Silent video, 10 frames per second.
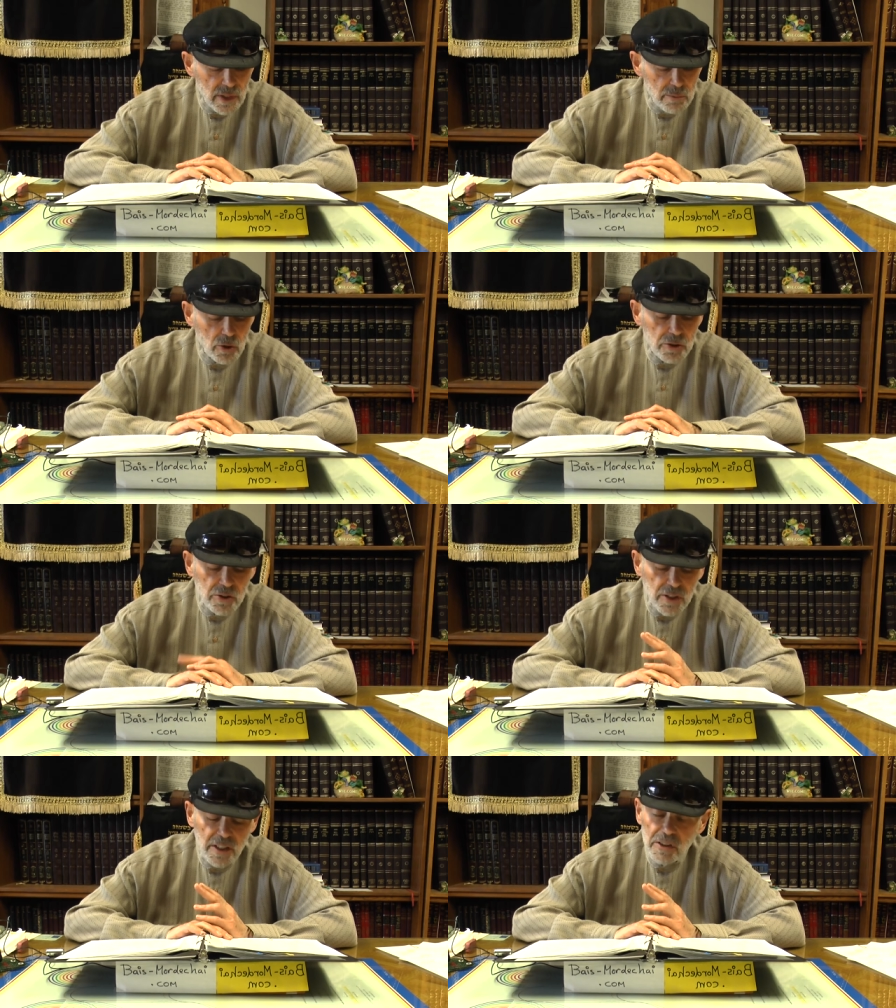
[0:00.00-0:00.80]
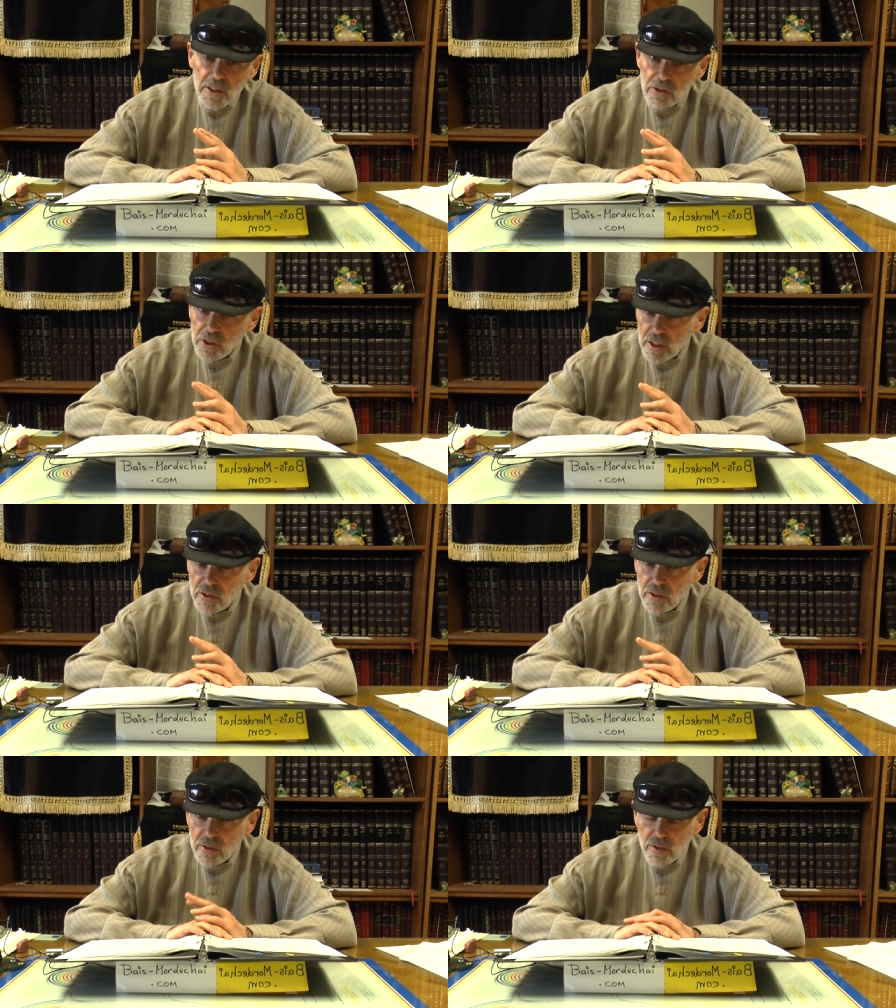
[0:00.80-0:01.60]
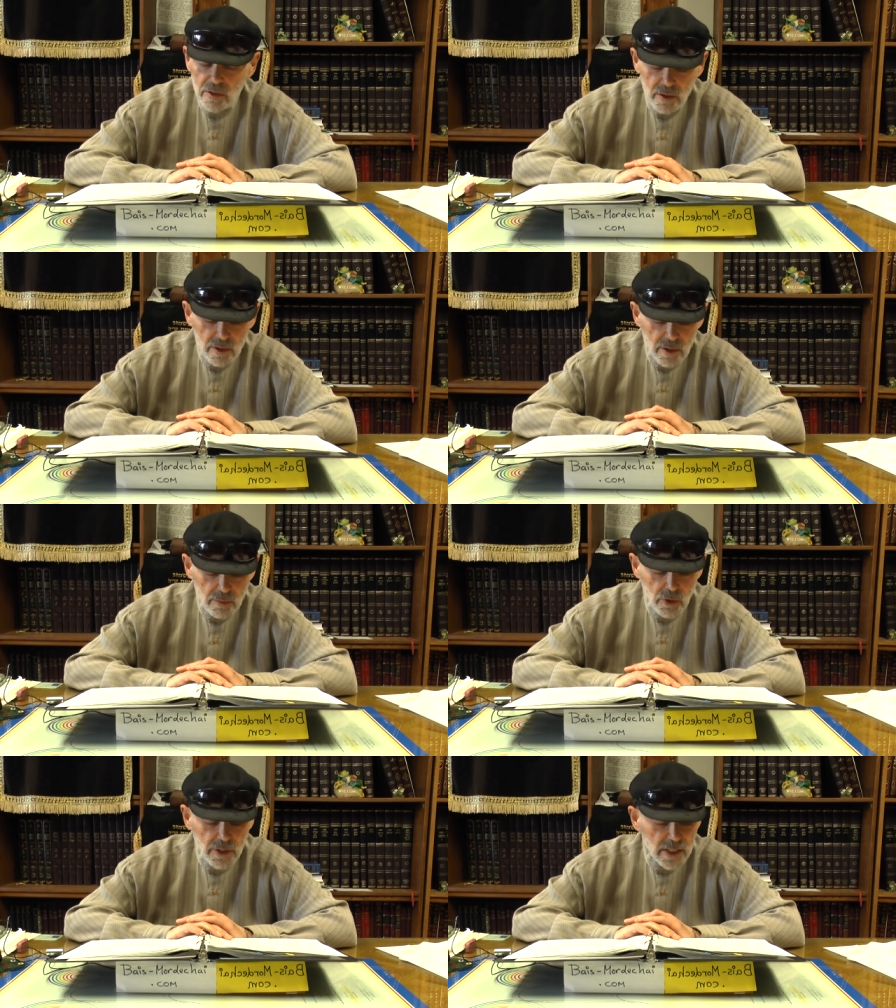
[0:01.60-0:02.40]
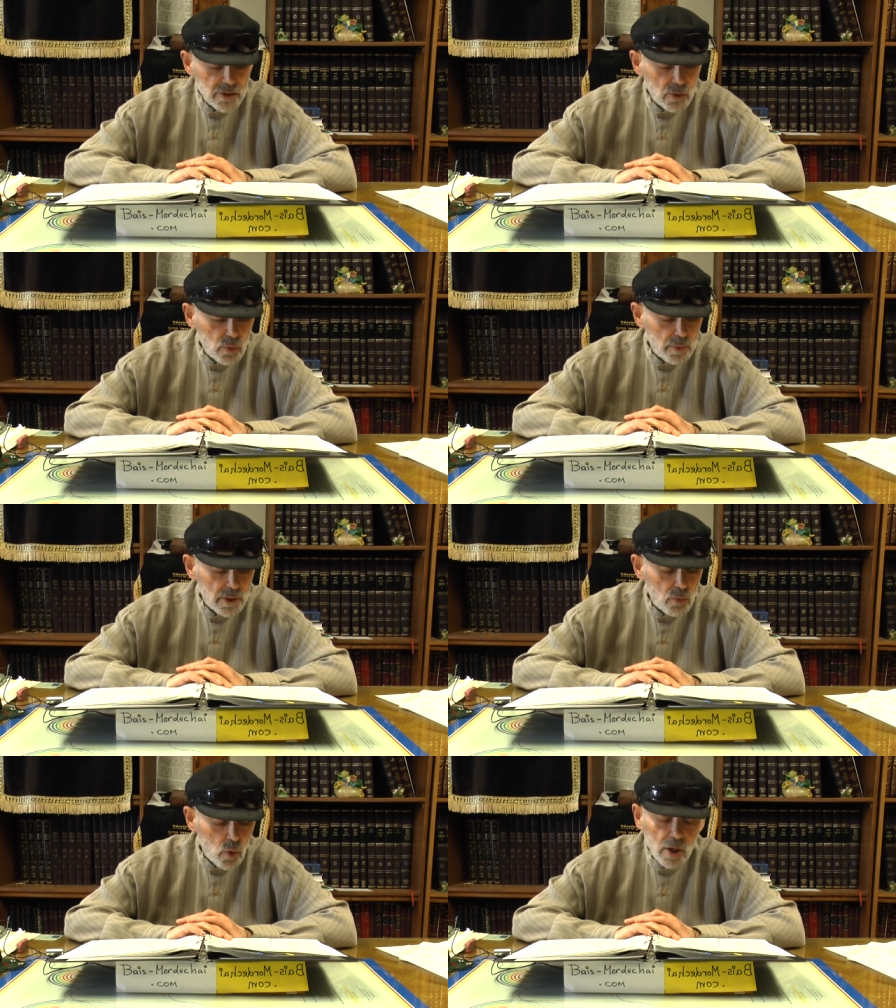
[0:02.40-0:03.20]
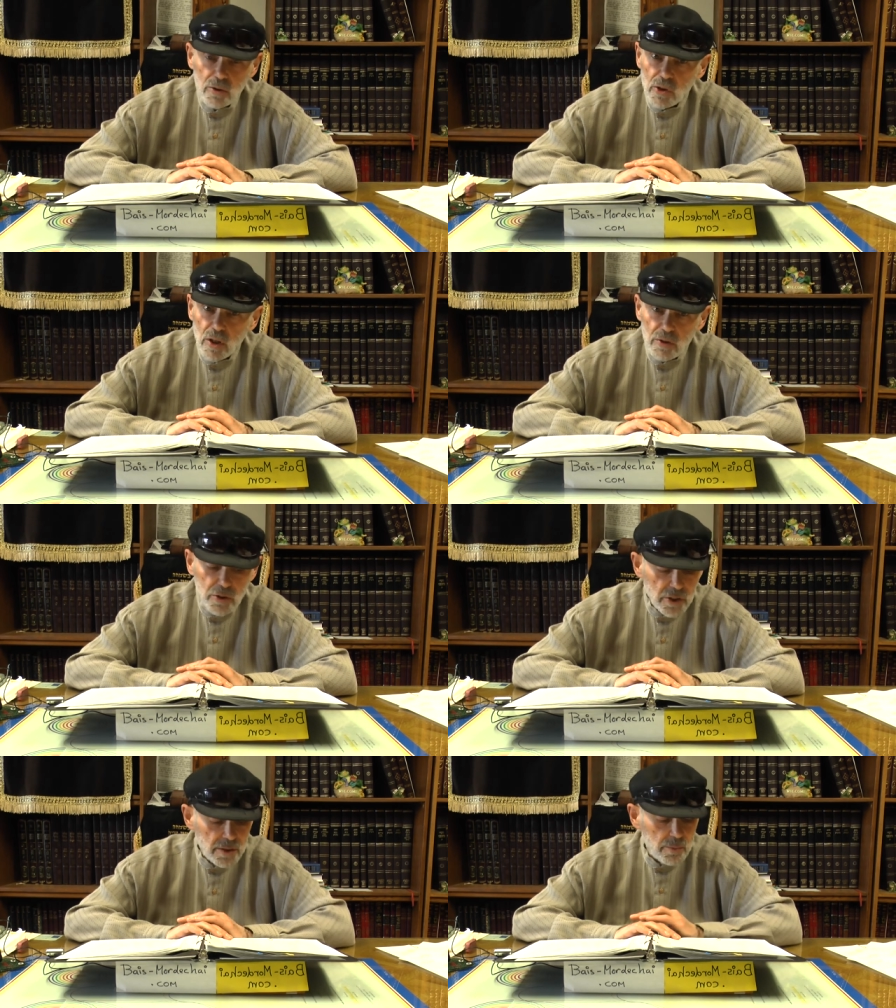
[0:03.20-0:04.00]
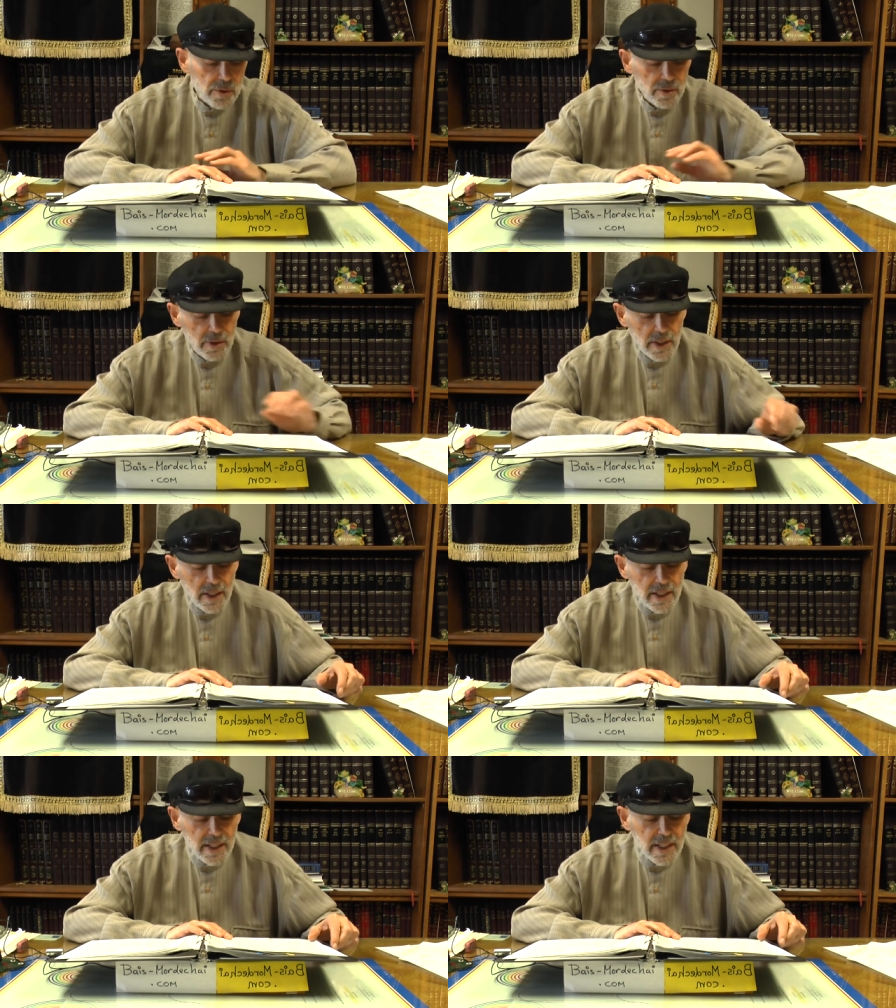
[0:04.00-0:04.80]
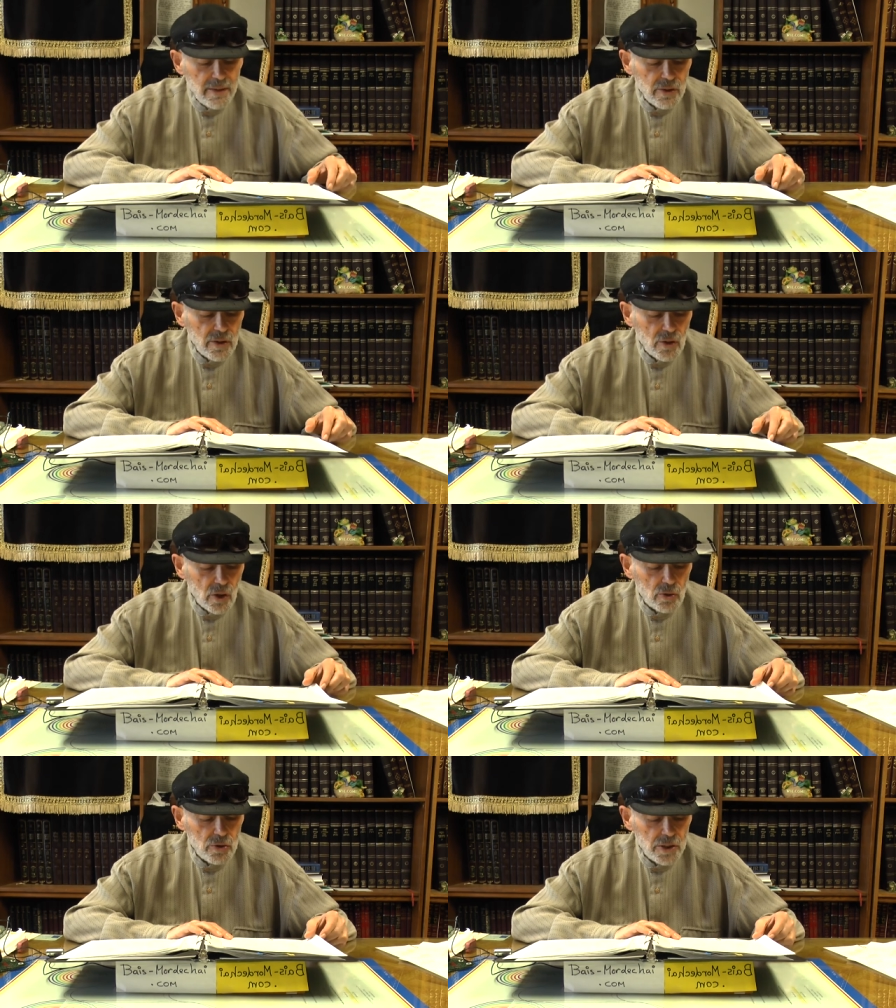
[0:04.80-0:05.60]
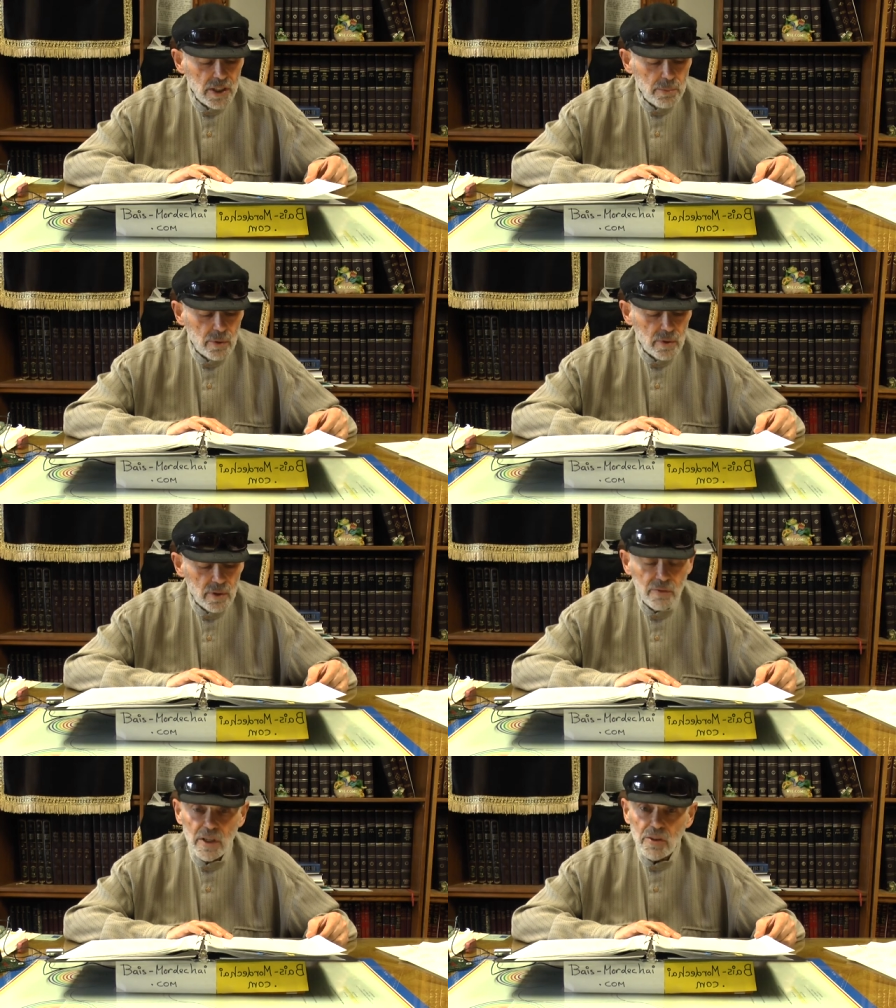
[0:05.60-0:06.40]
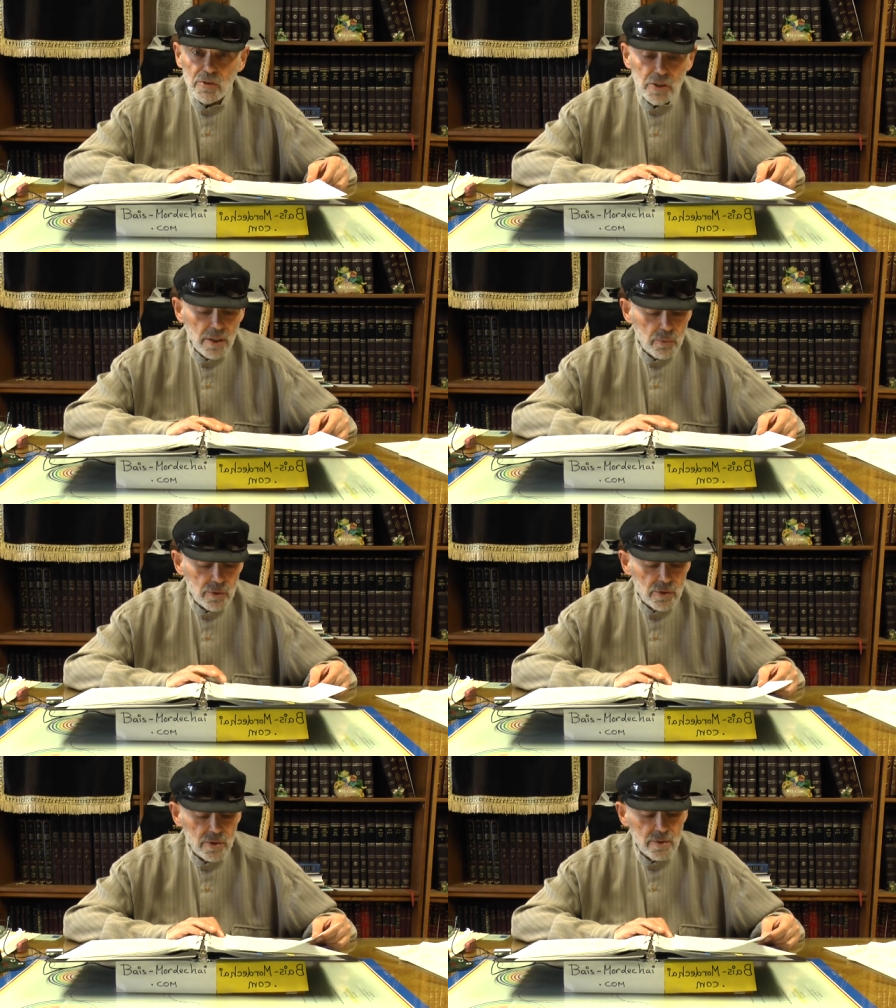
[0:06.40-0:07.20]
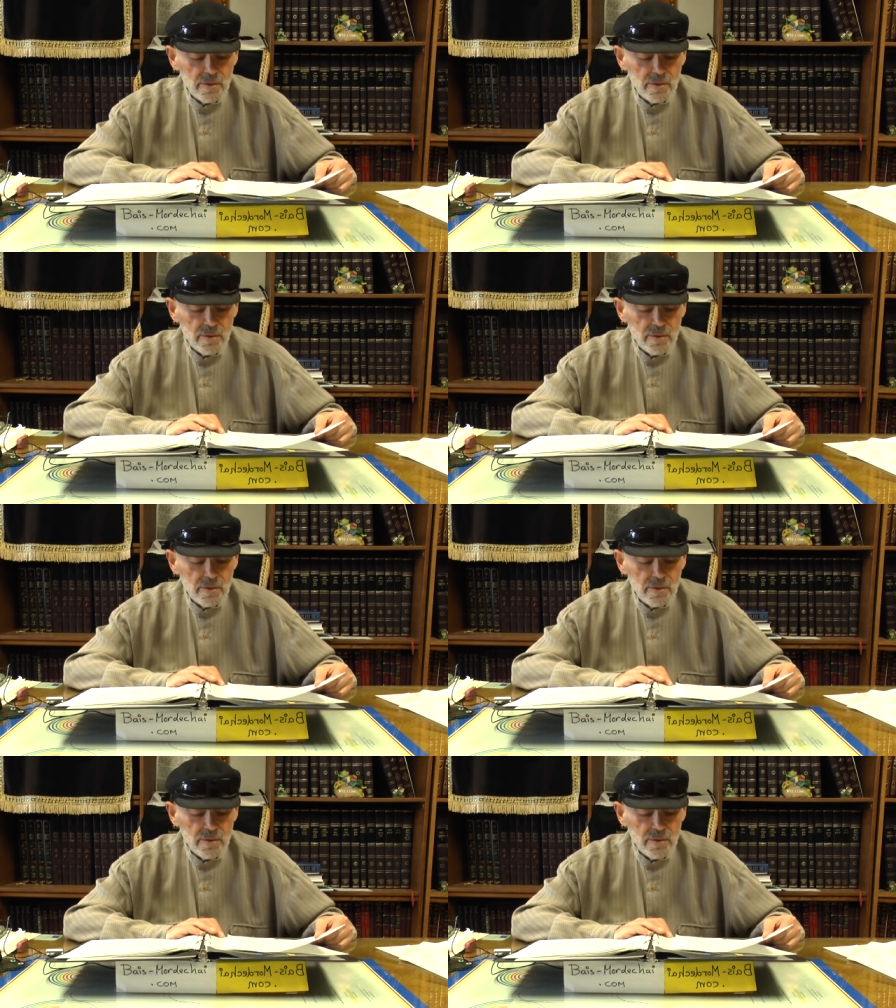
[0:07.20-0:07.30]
Moshe, seeing the injustice, protects the women and waters all the sheep, even those sheep of the other shepherds.